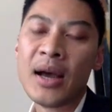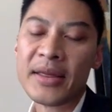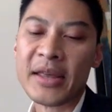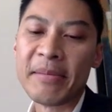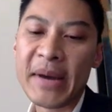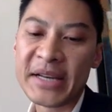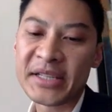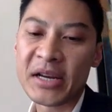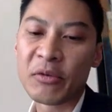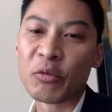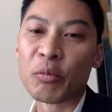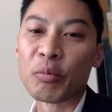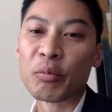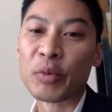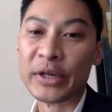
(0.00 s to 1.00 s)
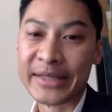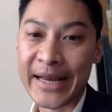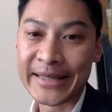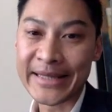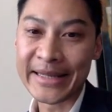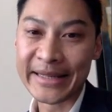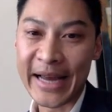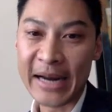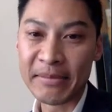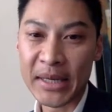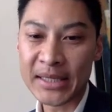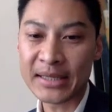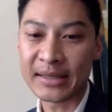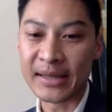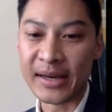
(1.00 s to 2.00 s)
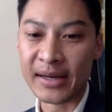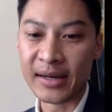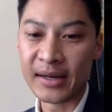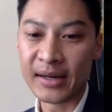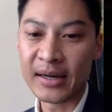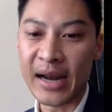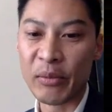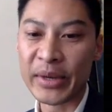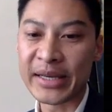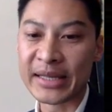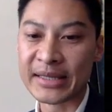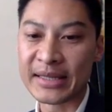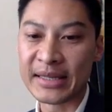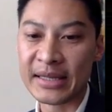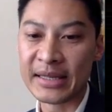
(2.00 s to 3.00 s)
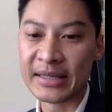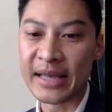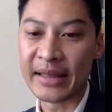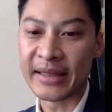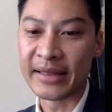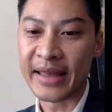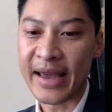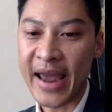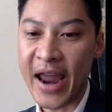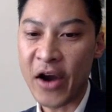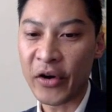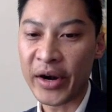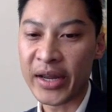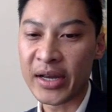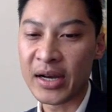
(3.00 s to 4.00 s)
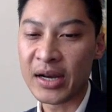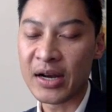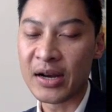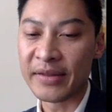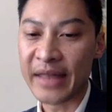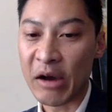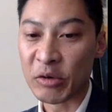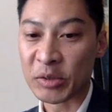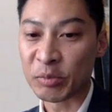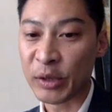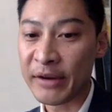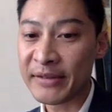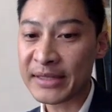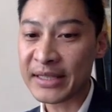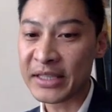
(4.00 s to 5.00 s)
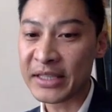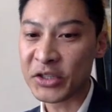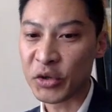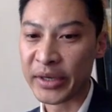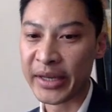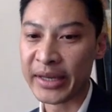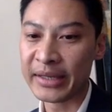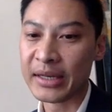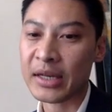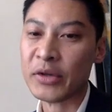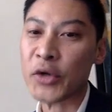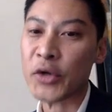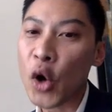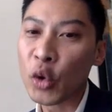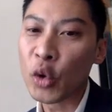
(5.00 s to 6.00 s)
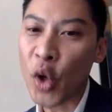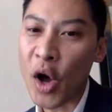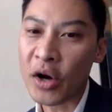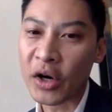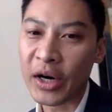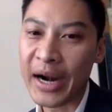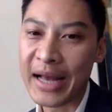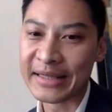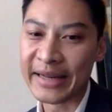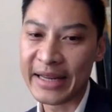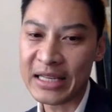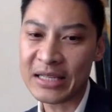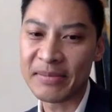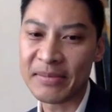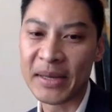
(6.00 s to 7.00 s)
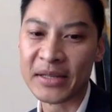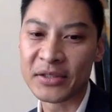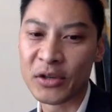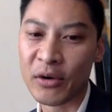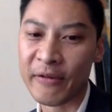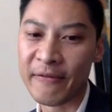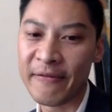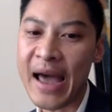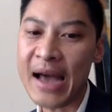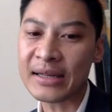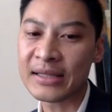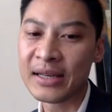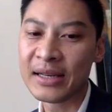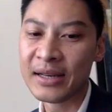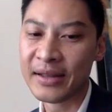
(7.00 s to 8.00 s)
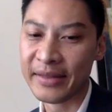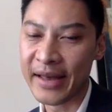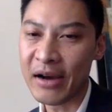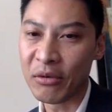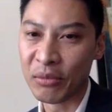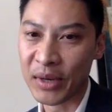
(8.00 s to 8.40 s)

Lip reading: The patient presented 9 months later, and we can see that the area that was previously treated no longer has enhancement. So in fact, that